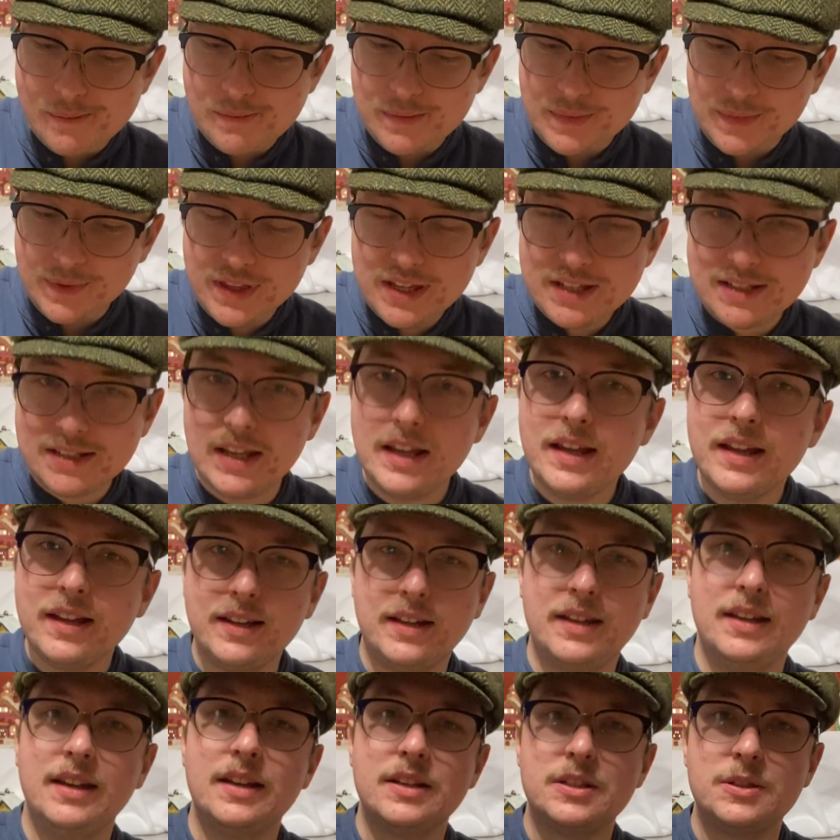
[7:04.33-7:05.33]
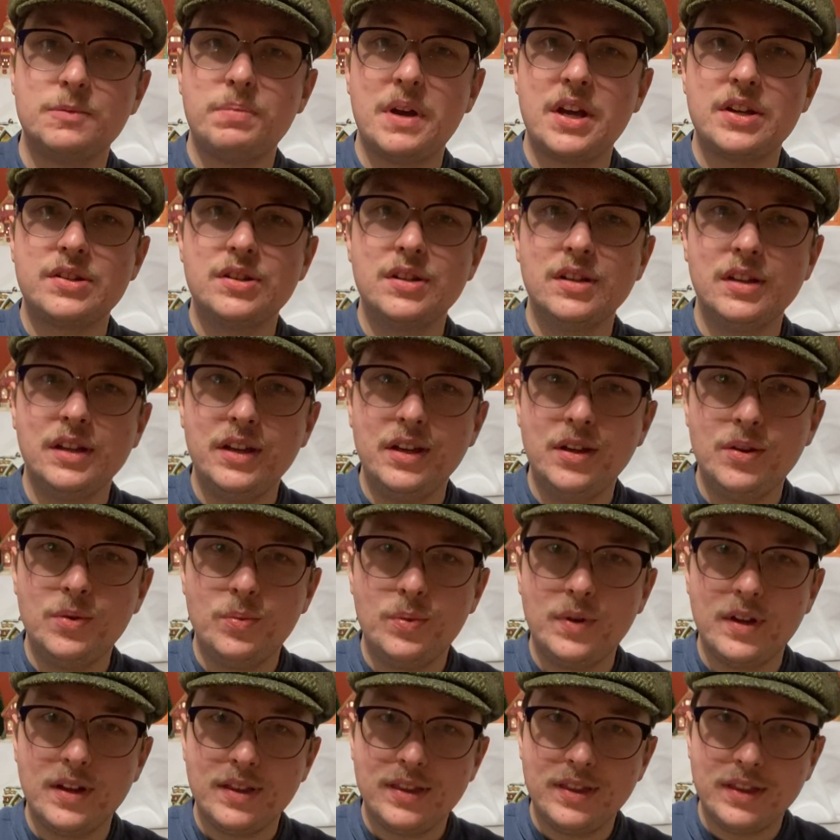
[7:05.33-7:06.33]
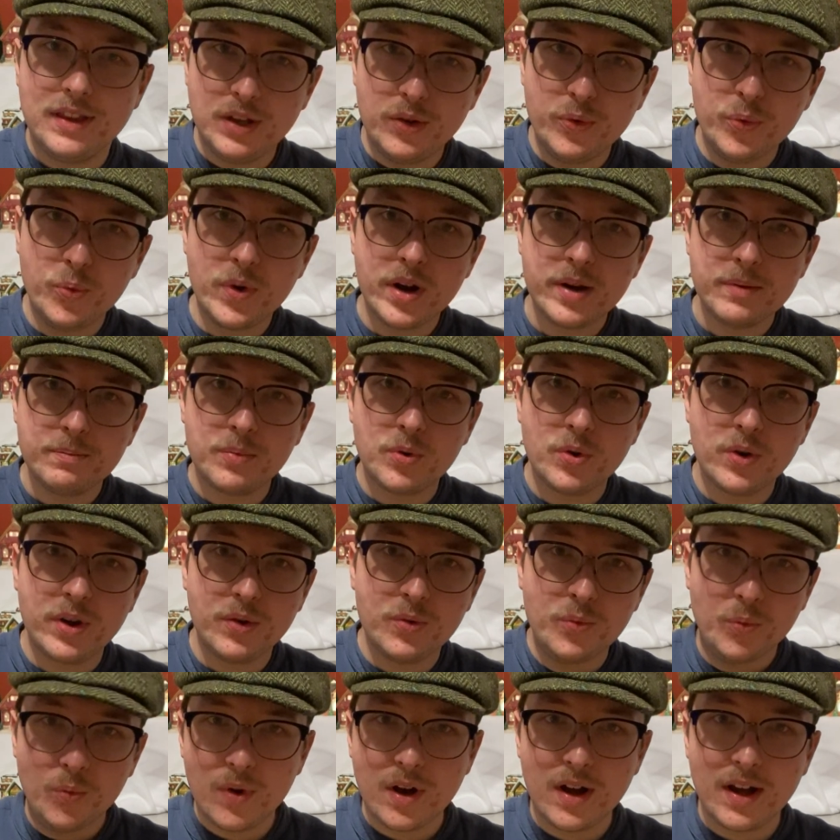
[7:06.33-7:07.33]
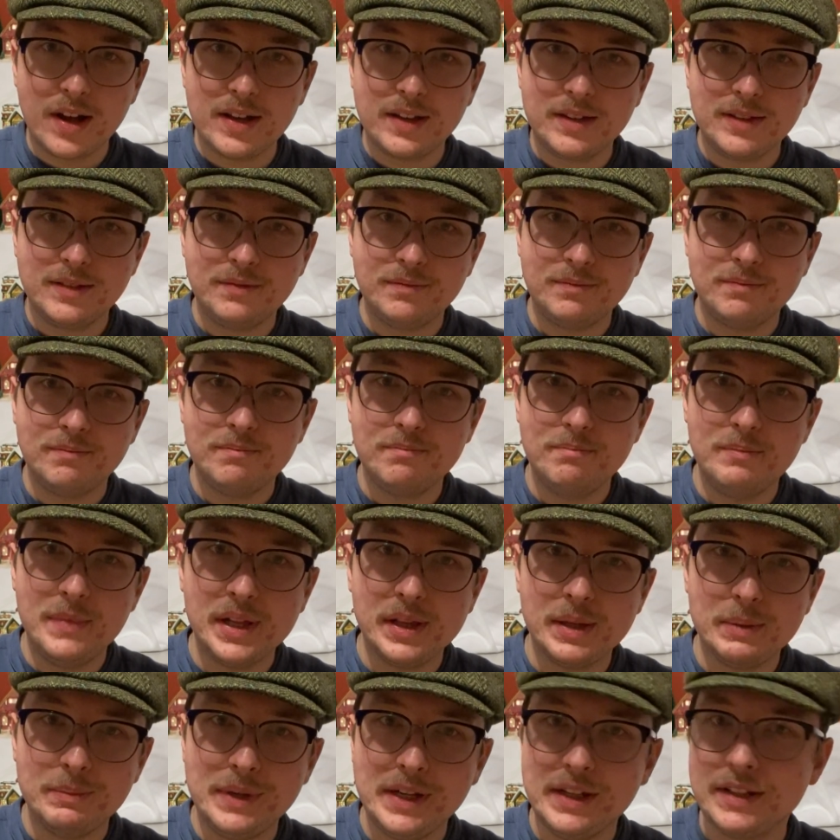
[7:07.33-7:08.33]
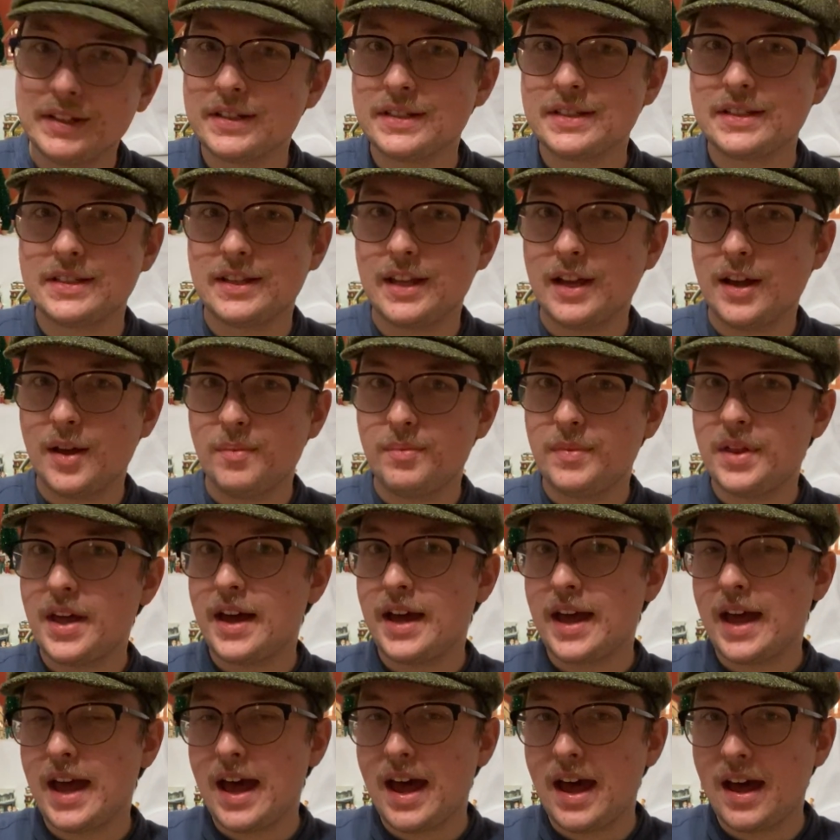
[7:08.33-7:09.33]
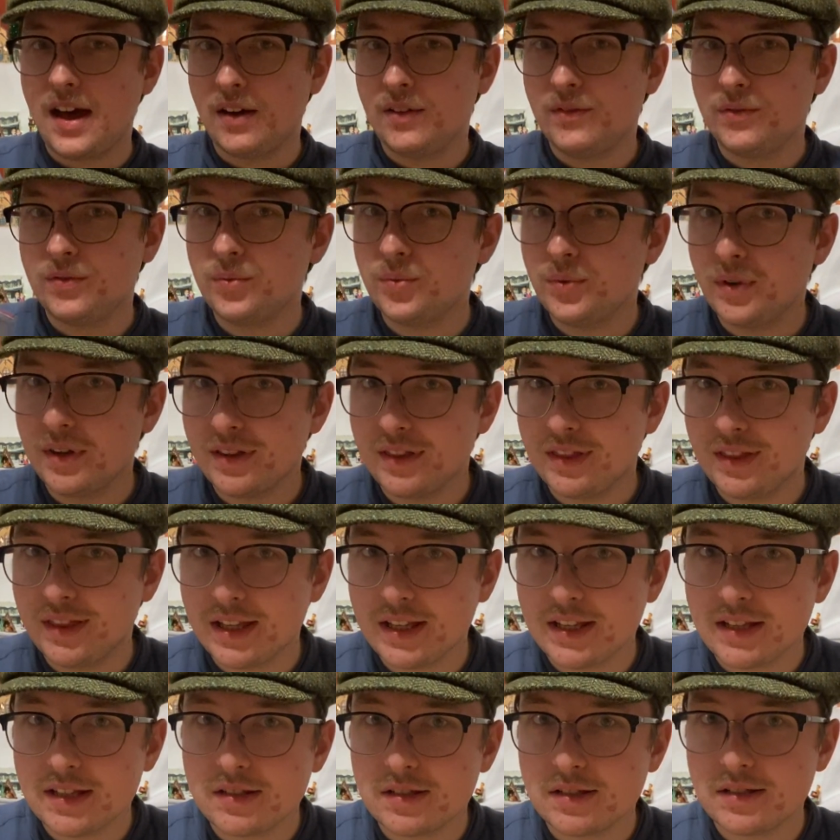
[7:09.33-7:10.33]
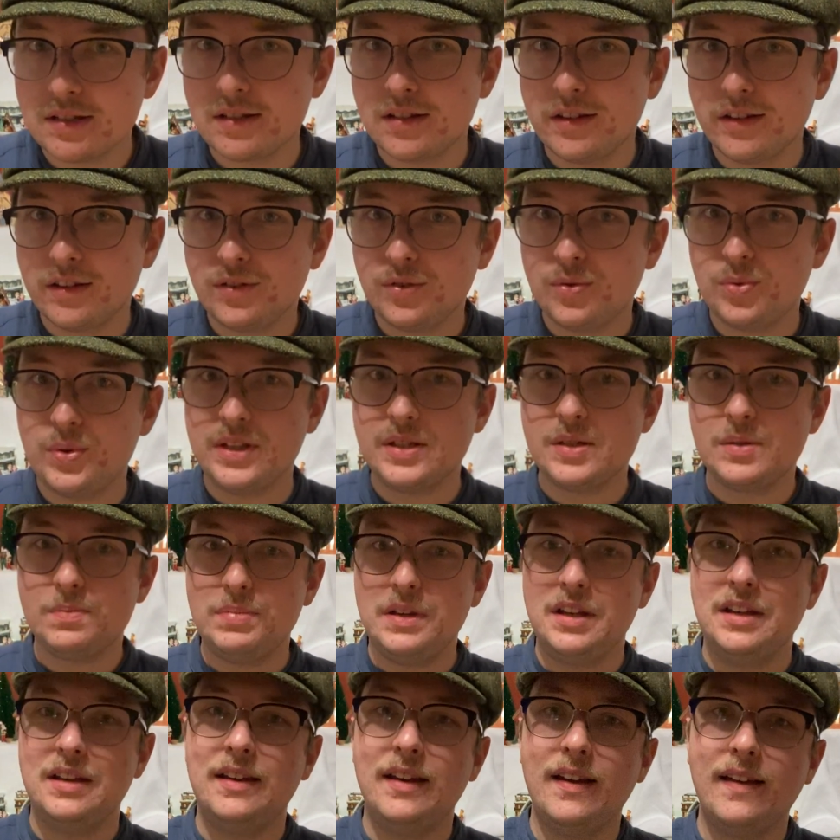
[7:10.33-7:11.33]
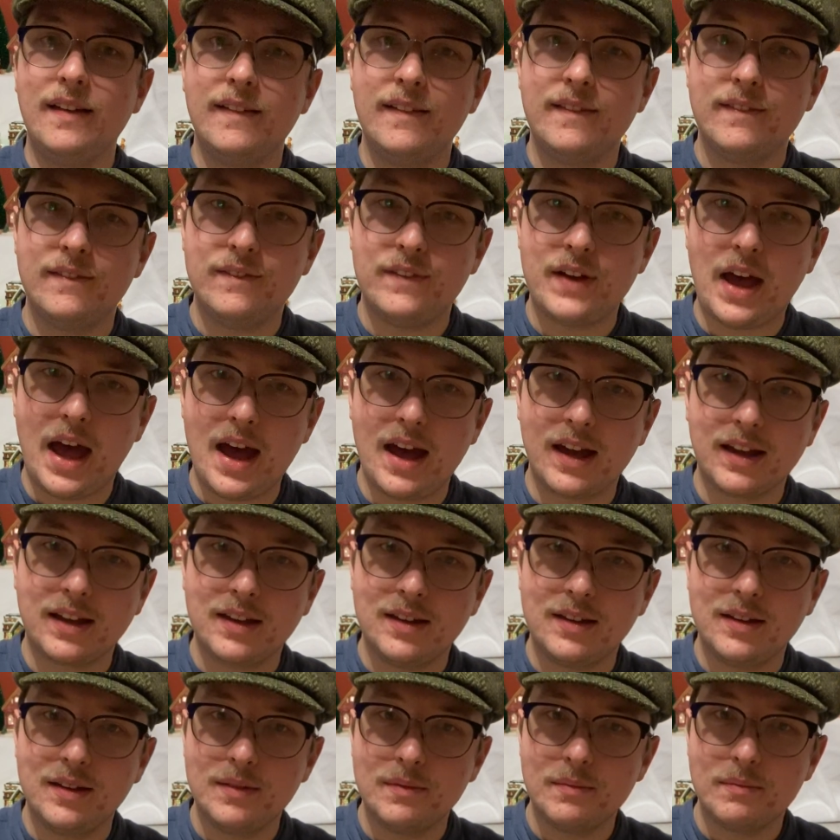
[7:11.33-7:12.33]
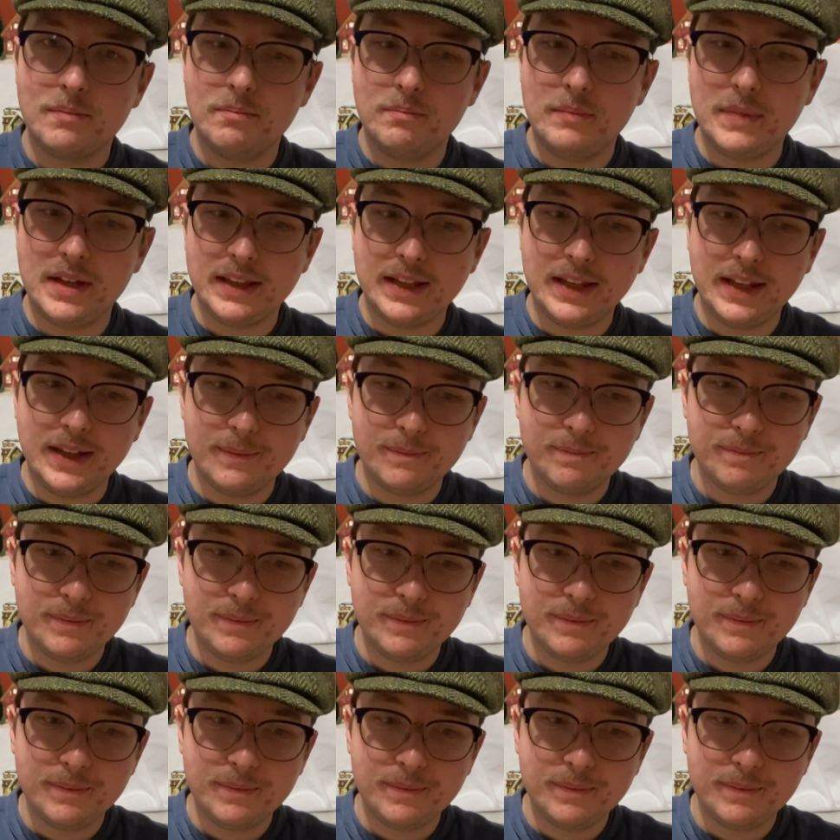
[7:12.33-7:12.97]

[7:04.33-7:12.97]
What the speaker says: this ink, especially with the 1.1 millimeter stub I have with this TWSBI Vac Mini.